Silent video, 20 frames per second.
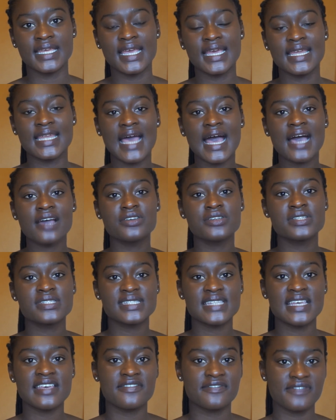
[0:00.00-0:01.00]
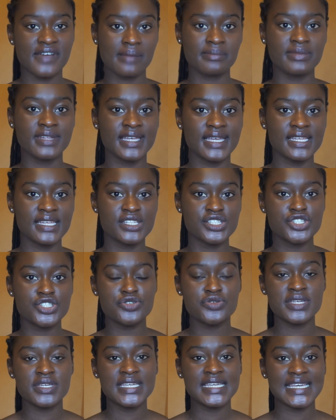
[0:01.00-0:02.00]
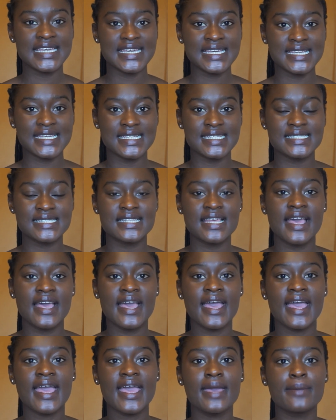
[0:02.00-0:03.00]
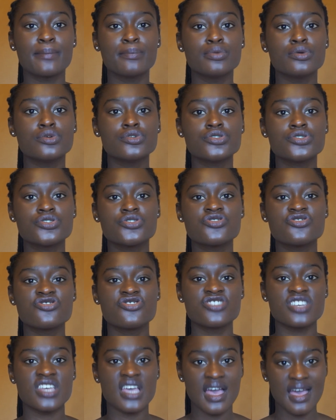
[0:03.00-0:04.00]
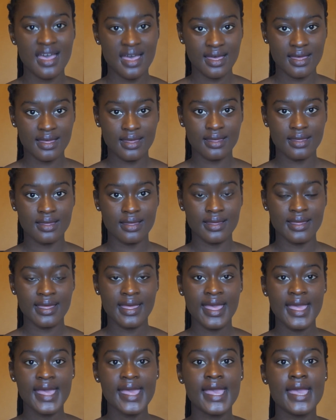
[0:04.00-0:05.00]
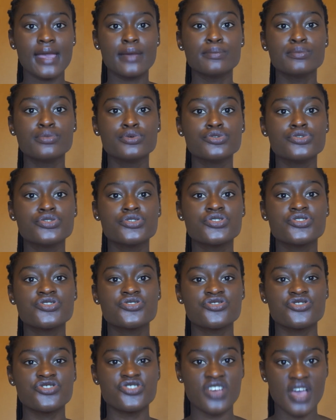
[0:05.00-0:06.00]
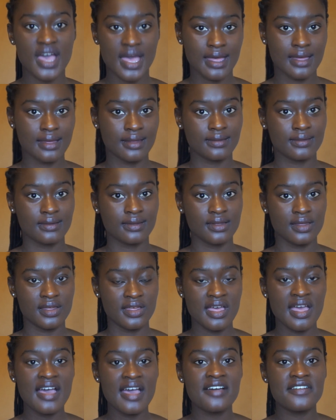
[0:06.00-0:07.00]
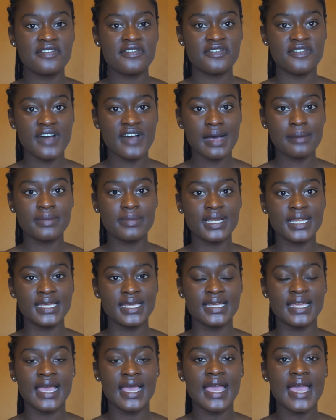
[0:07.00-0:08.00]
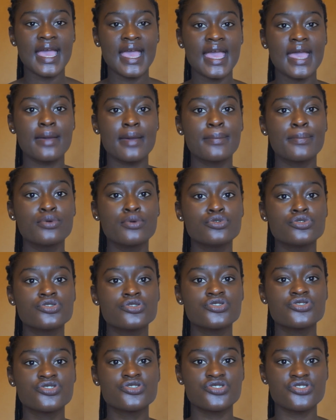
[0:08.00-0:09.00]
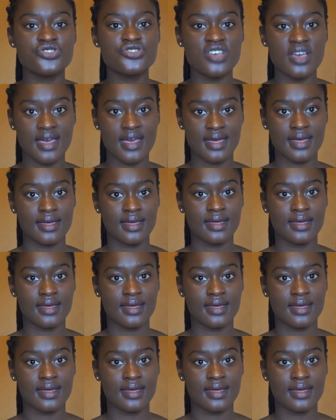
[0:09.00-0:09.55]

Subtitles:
and how you say family in tree is ebusia. Ebusia, family, ebusia,